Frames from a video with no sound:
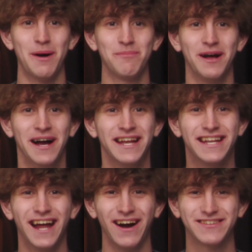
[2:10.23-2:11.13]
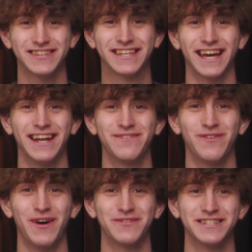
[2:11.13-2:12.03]
Apply now to get
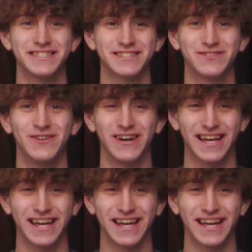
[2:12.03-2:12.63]
involved in school